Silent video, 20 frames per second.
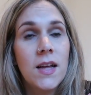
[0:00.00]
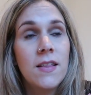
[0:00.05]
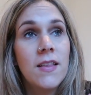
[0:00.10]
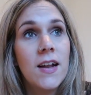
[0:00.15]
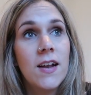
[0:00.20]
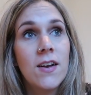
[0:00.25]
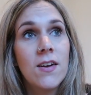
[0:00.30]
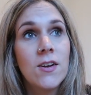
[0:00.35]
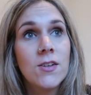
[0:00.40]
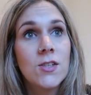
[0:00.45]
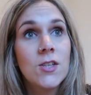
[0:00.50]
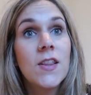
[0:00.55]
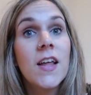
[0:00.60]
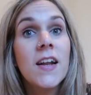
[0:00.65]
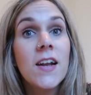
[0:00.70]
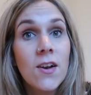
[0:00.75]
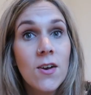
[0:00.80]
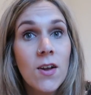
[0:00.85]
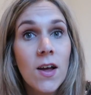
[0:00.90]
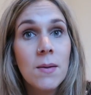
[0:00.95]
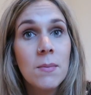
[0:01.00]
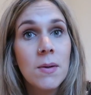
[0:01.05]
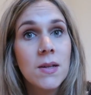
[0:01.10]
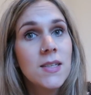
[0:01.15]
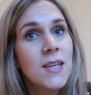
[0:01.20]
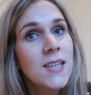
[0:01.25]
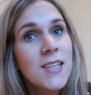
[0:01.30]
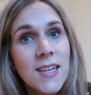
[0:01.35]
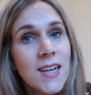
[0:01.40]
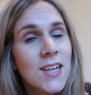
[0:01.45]
And then so then at 9
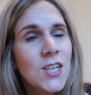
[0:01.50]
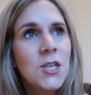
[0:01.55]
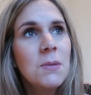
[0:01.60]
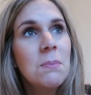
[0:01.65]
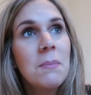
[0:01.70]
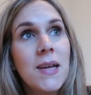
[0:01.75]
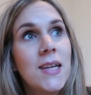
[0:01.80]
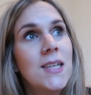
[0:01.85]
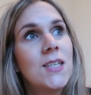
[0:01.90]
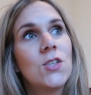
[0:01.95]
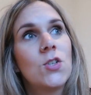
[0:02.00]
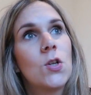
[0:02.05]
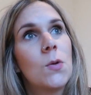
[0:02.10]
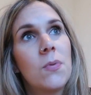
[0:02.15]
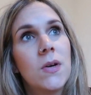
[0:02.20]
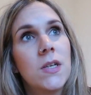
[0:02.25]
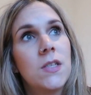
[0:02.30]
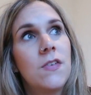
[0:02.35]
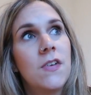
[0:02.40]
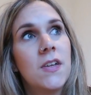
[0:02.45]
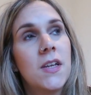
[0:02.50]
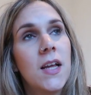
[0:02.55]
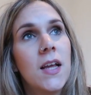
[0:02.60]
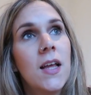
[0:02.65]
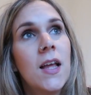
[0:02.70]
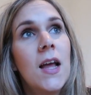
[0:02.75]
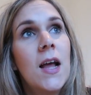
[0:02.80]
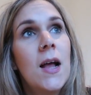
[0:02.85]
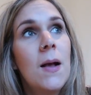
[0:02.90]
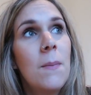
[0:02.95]
months, I didn't actually mean to stop breastfeeding.